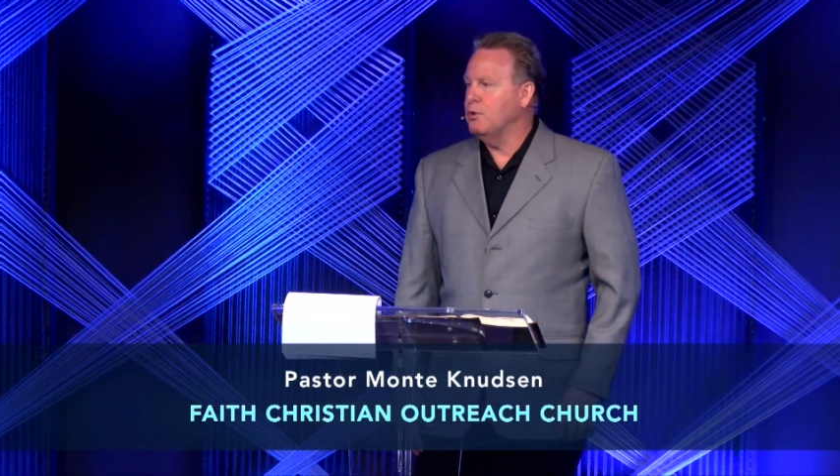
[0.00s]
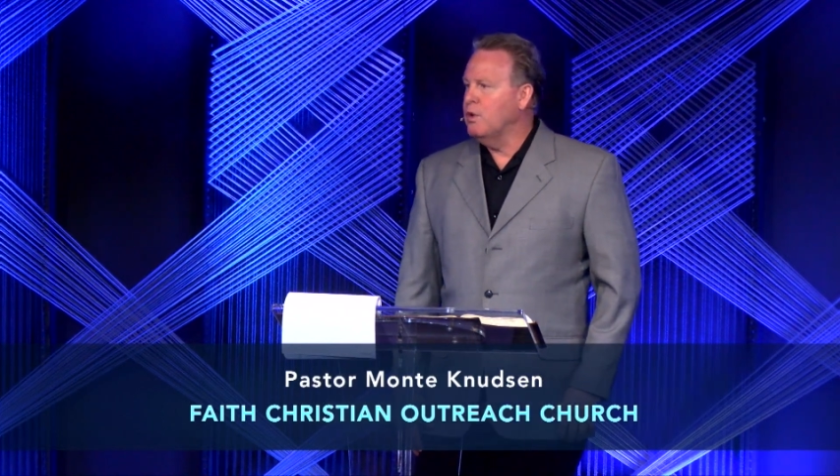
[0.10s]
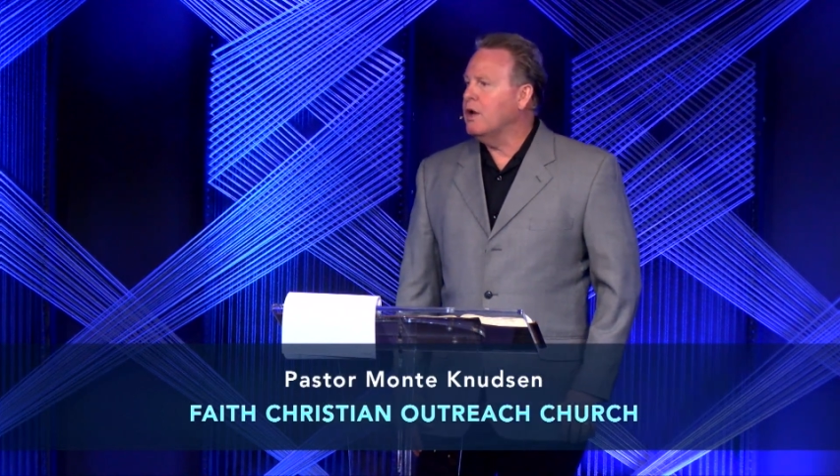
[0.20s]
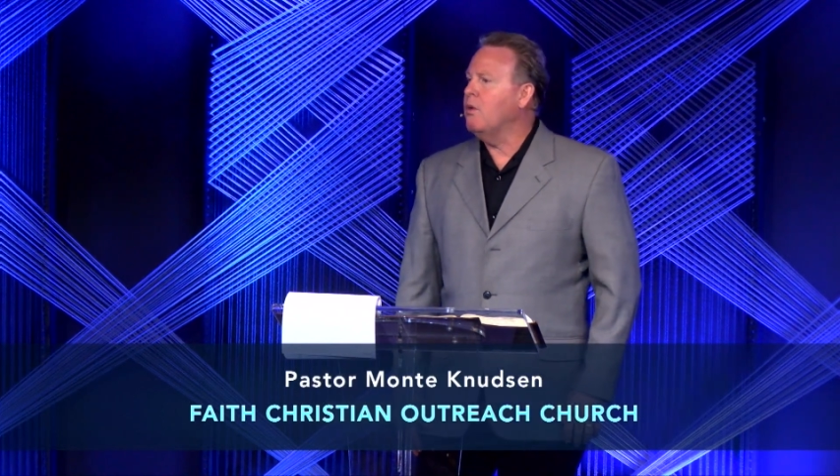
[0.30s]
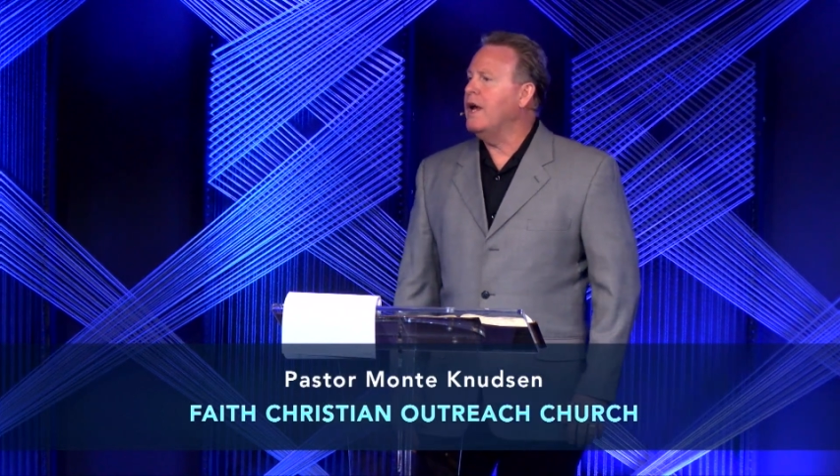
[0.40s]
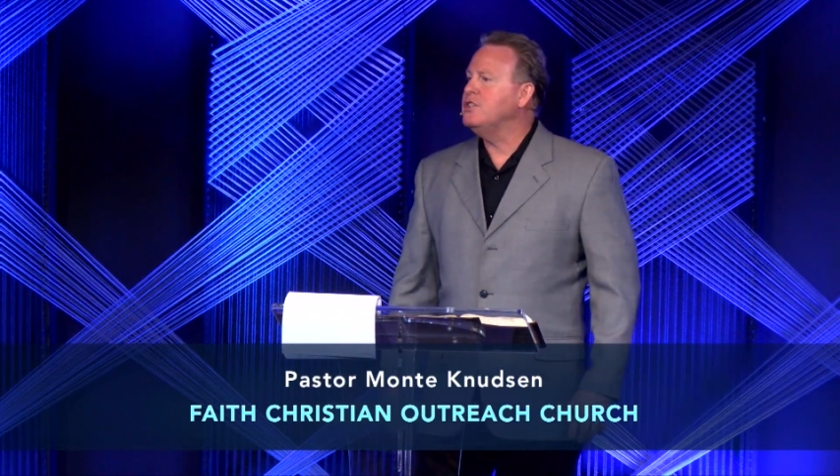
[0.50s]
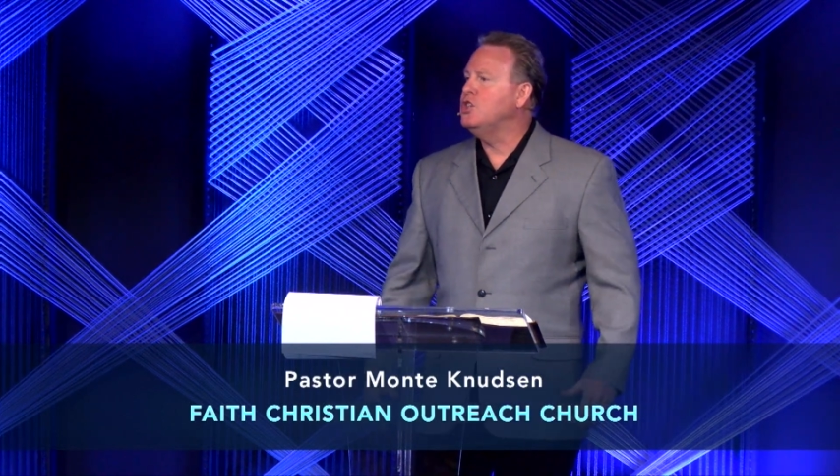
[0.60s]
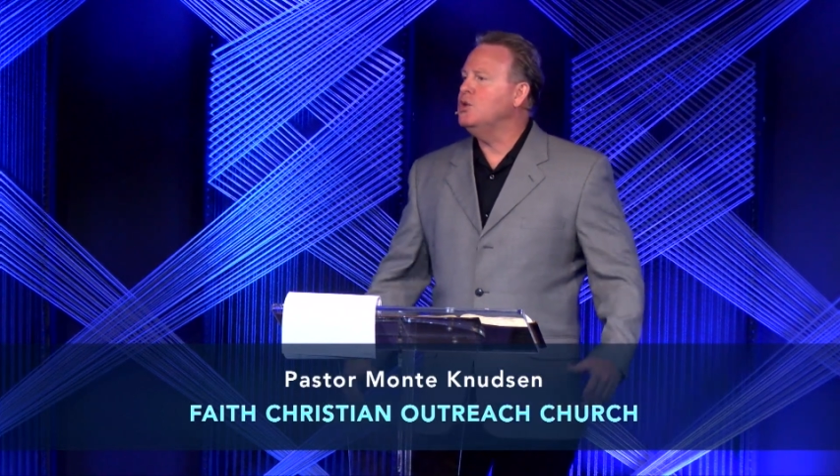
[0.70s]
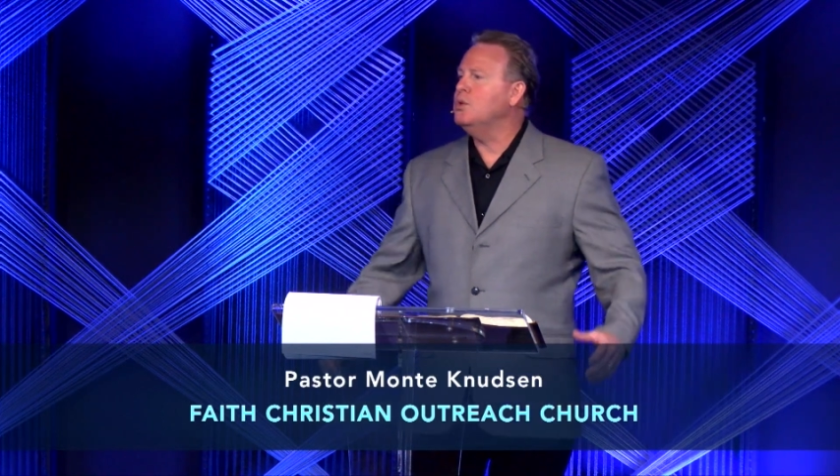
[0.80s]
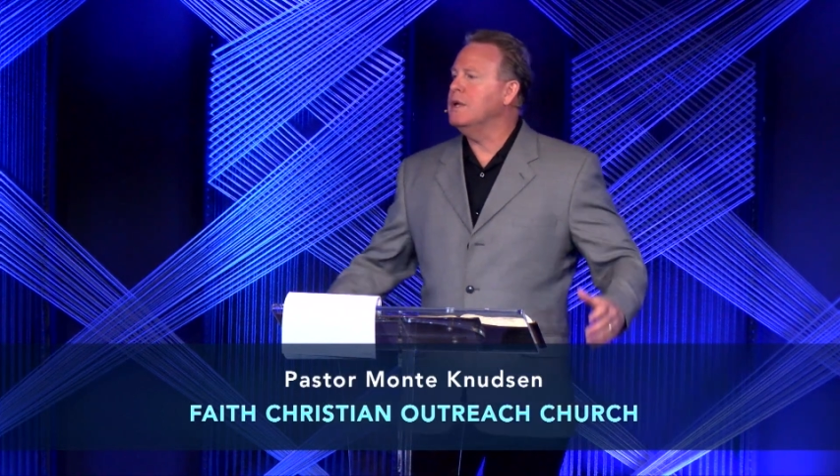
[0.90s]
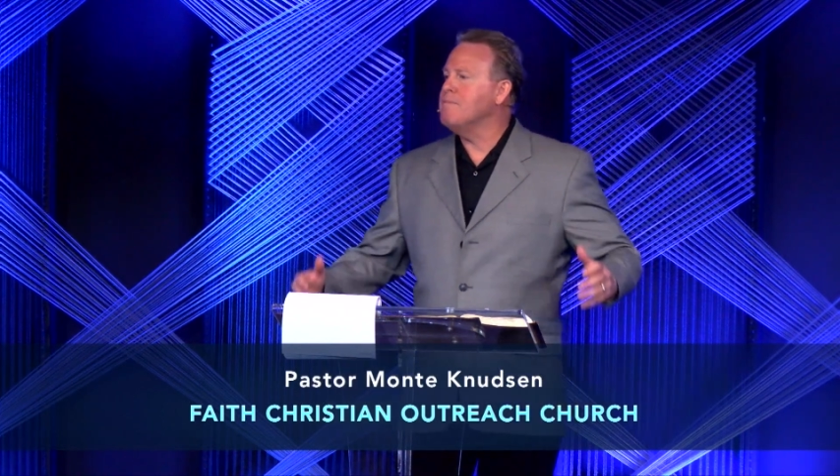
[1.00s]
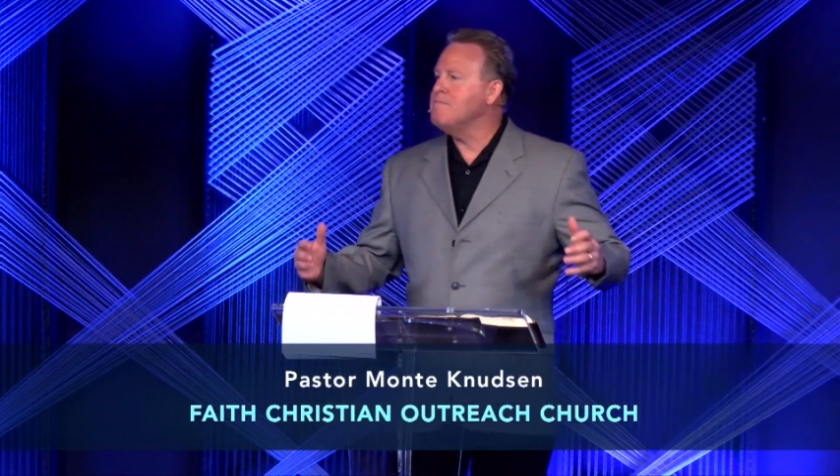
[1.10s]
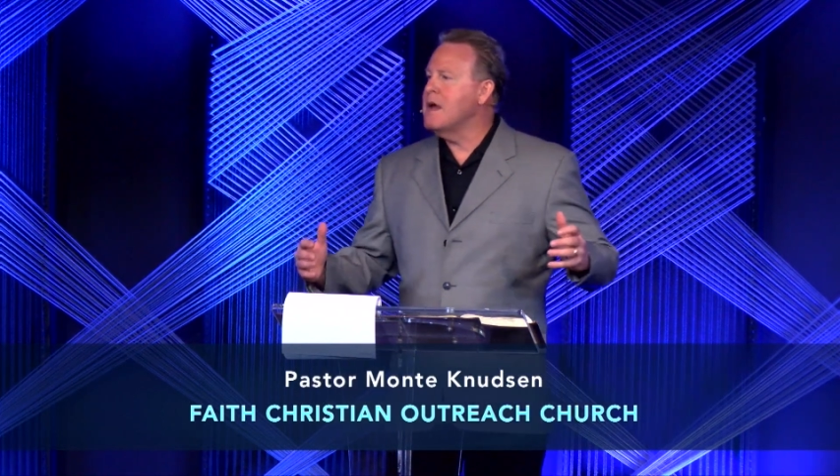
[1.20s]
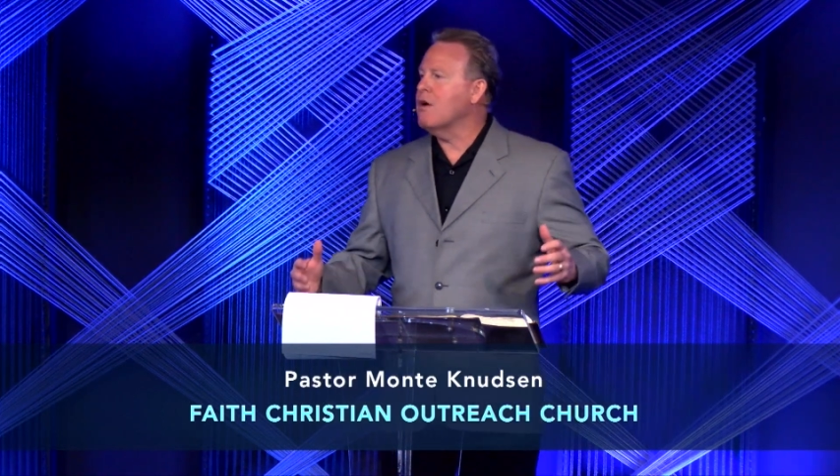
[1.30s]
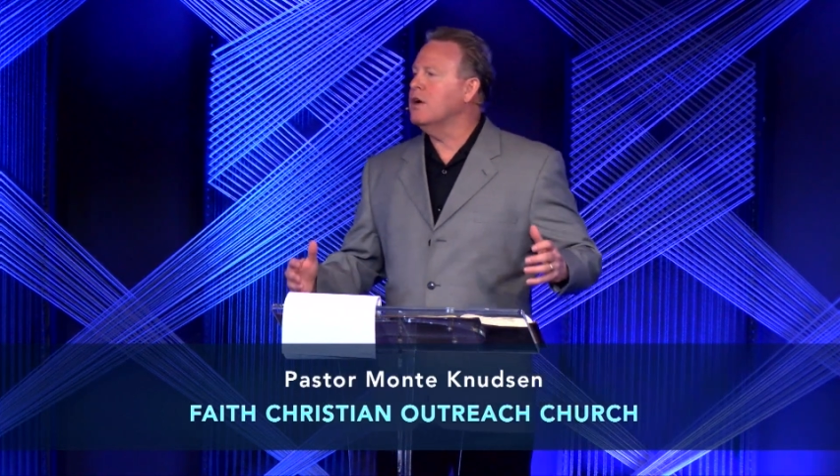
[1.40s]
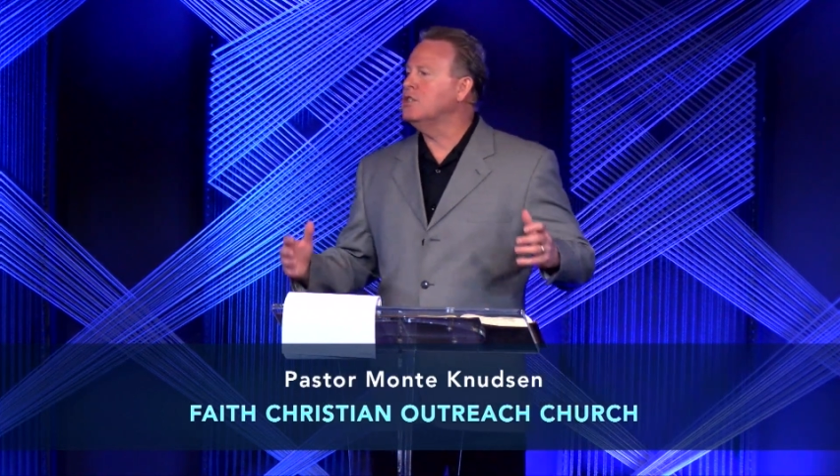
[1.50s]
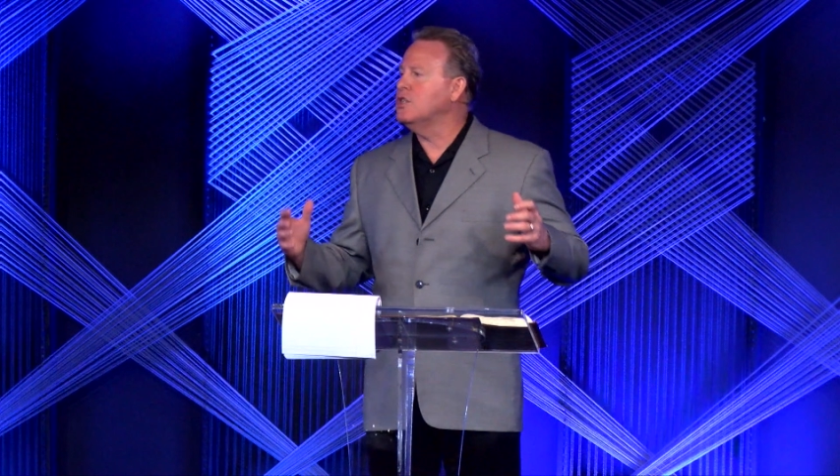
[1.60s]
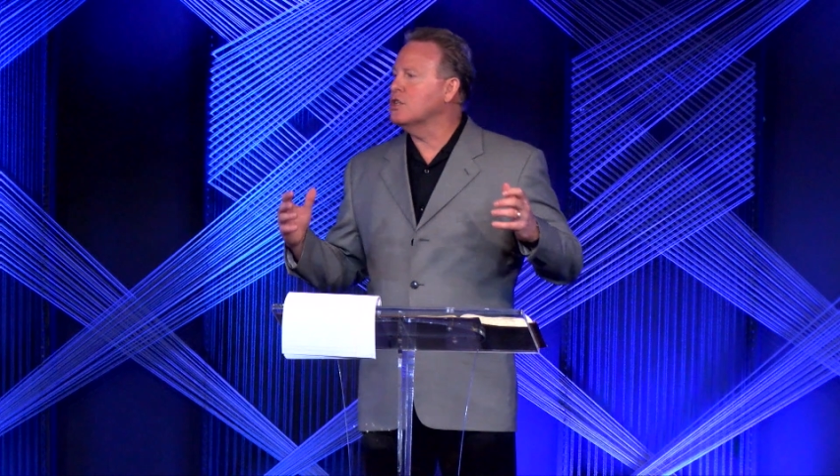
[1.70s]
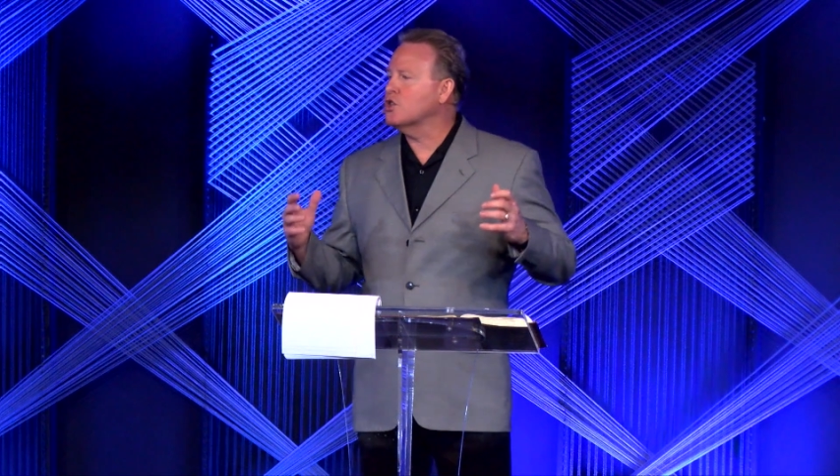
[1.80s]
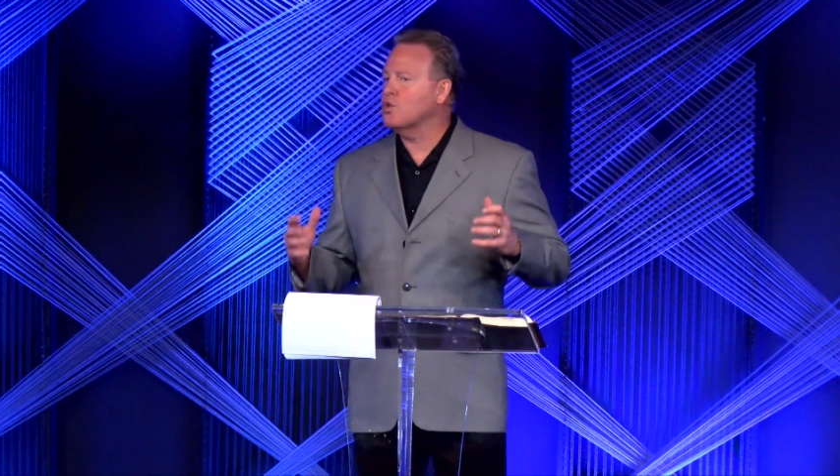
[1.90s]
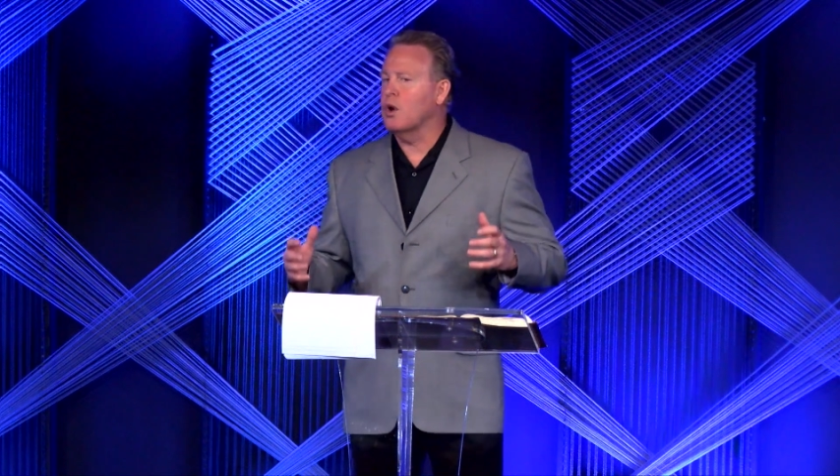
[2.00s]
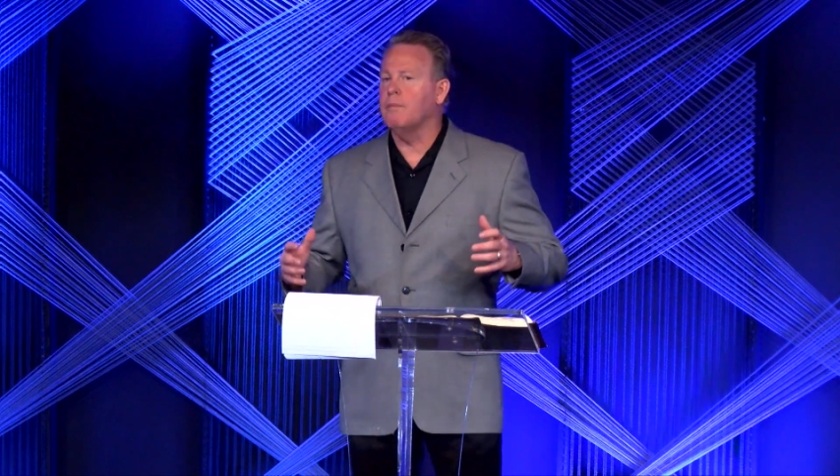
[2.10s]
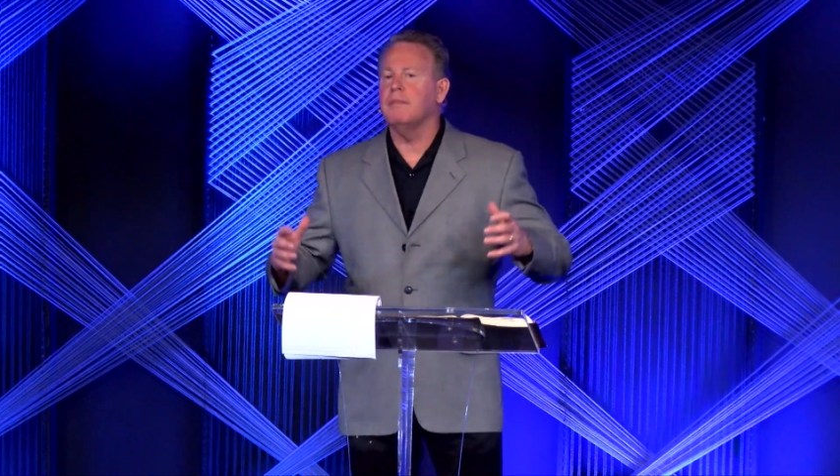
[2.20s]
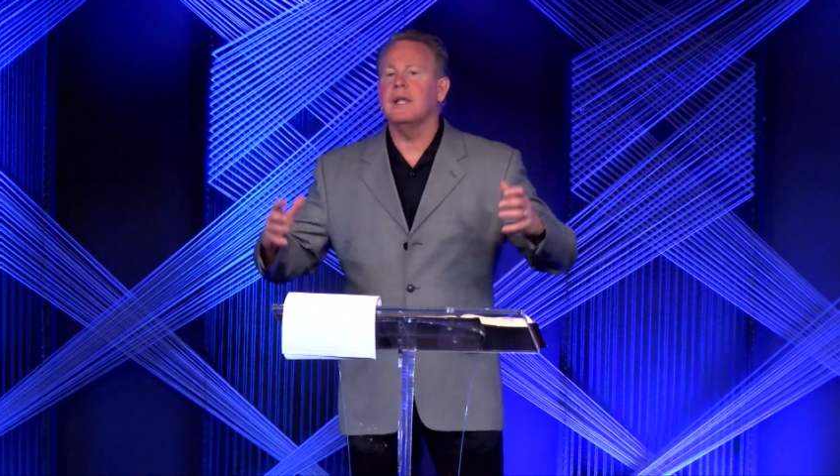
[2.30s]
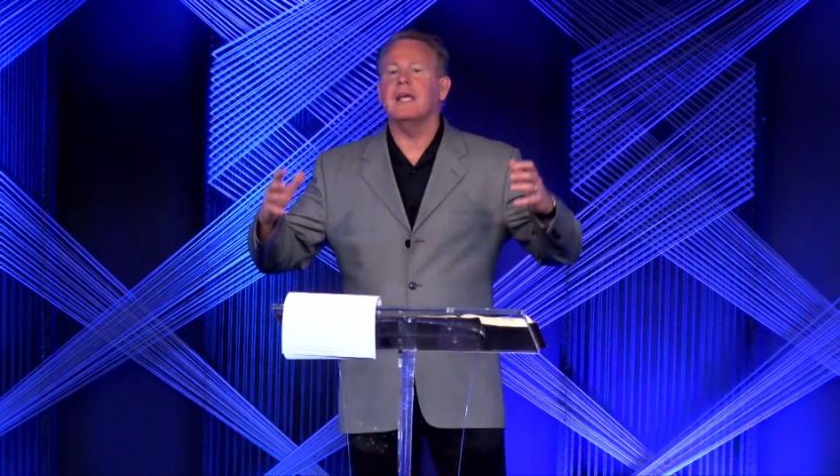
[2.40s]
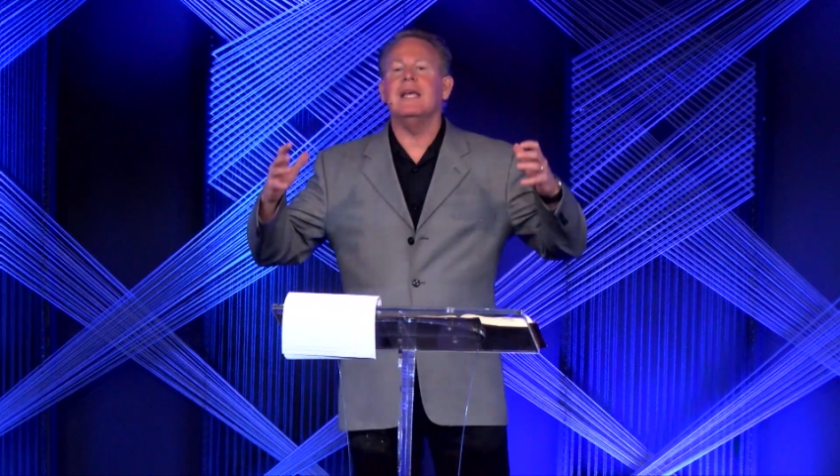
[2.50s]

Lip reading: What do I do in a marriage that's crumbling?